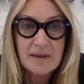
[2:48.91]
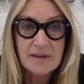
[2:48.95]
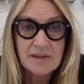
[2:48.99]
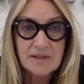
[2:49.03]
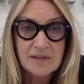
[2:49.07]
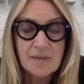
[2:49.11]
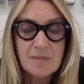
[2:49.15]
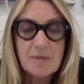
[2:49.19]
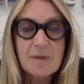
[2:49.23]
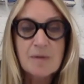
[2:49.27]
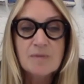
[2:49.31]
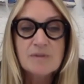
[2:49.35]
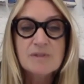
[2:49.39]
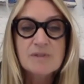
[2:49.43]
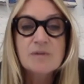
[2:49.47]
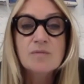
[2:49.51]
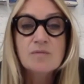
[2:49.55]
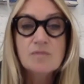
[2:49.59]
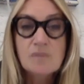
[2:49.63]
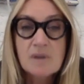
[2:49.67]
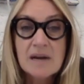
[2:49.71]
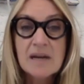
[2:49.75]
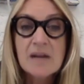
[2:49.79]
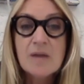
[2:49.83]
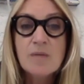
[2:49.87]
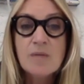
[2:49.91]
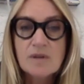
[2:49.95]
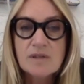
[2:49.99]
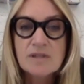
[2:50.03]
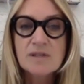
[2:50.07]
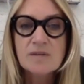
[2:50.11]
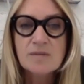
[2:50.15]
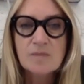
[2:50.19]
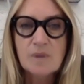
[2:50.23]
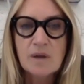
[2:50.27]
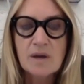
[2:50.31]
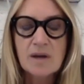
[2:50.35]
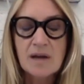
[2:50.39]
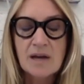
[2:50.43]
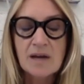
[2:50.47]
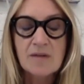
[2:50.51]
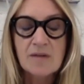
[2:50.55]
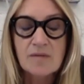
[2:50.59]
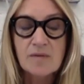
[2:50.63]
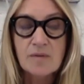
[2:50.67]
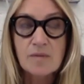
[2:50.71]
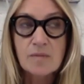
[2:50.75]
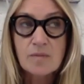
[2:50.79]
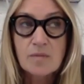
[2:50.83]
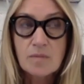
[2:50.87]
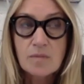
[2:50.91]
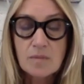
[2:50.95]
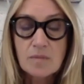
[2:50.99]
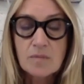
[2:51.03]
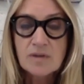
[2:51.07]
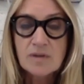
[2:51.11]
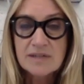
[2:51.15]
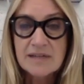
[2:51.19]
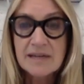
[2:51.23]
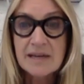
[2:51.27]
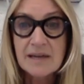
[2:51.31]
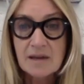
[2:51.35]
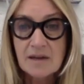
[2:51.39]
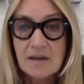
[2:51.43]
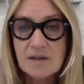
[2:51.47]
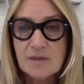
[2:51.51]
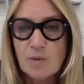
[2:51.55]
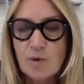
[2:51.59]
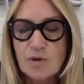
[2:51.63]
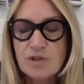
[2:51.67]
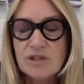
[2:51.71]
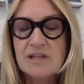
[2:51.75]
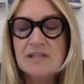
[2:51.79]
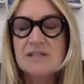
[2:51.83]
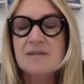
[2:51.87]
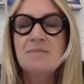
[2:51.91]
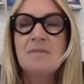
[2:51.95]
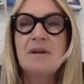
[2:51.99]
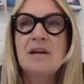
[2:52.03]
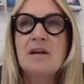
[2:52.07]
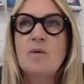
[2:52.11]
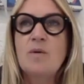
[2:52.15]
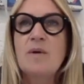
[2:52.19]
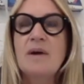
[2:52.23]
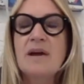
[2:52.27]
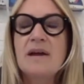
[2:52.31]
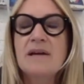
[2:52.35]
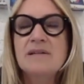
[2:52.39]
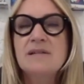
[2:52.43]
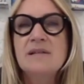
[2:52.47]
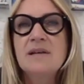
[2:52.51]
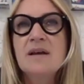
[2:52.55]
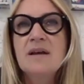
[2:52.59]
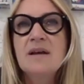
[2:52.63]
So I mean, it really was a kind of a ridiculous project in many ways.